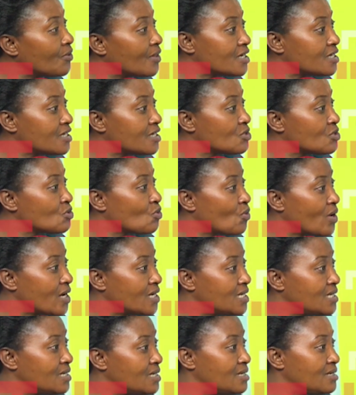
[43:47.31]
That is what
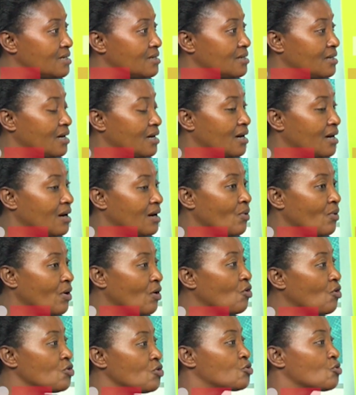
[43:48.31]
we
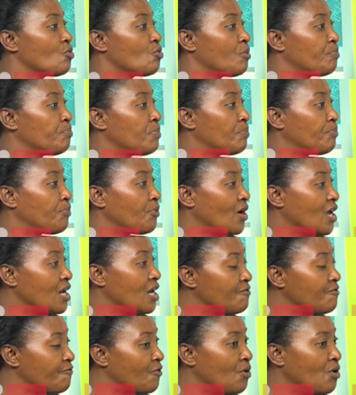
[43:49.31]
also prayed
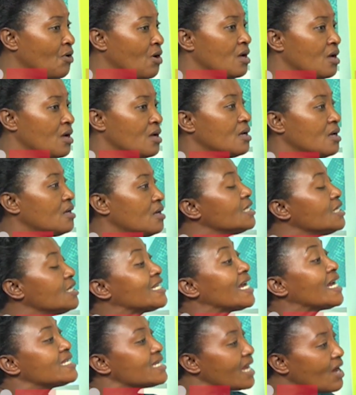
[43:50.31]
for.
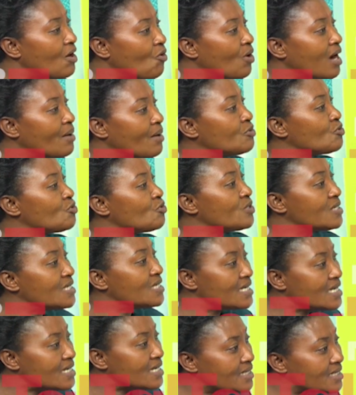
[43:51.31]
Has now come to
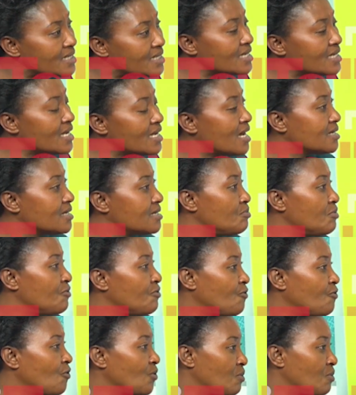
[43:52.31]
6 years before
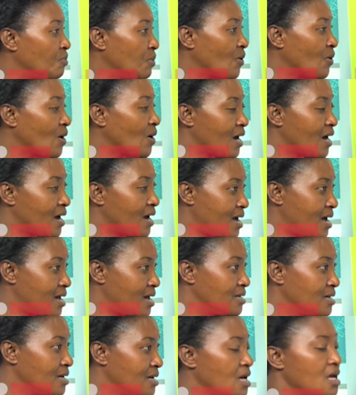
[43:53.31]
the people are heard.
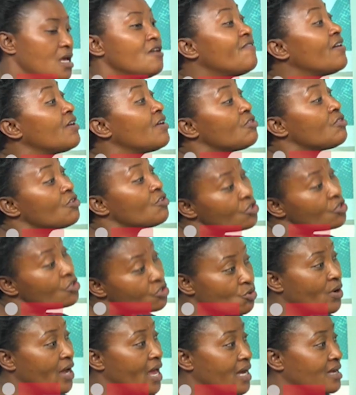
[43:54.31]
Even those who
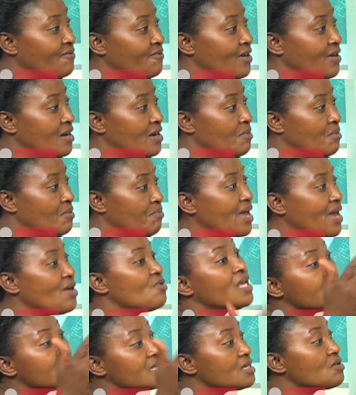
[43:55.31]
were given bail, they
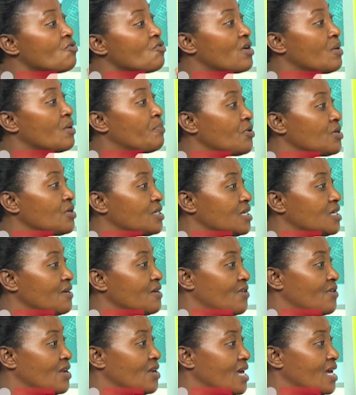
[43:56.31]
still report every
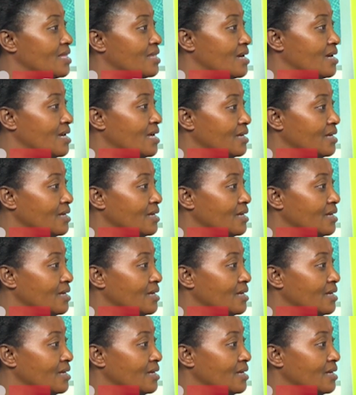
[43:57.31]
other day.